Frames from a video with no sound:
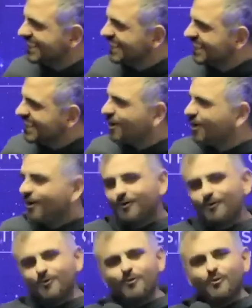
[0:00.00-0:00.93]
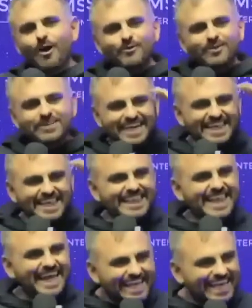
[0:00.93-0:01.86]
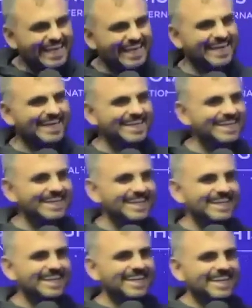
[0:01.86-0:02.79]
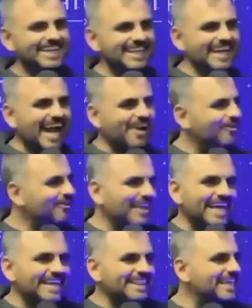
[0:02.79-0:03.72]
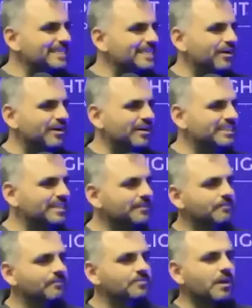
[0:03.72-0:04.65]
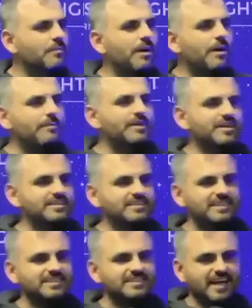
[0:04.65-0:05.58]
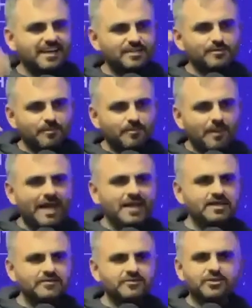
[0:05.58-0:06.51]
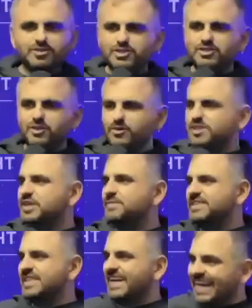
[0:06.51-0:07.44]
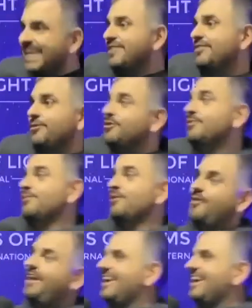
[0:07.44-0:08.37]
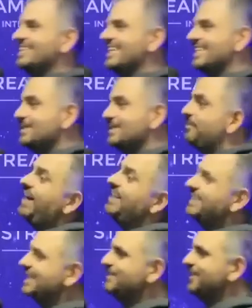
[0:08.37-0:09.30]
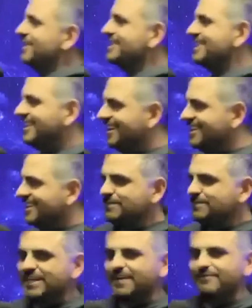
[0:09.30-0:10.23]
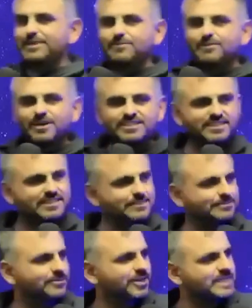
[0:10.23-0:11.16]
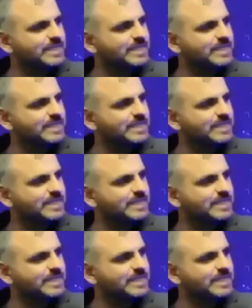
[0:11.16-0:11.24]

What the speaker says: Like, what was I thinking? Like, I don't like these books. But because he's got a mind of good stewardship, he's like, I can't throw them away because I just bought these books. You know, I just spent like $50 on these books.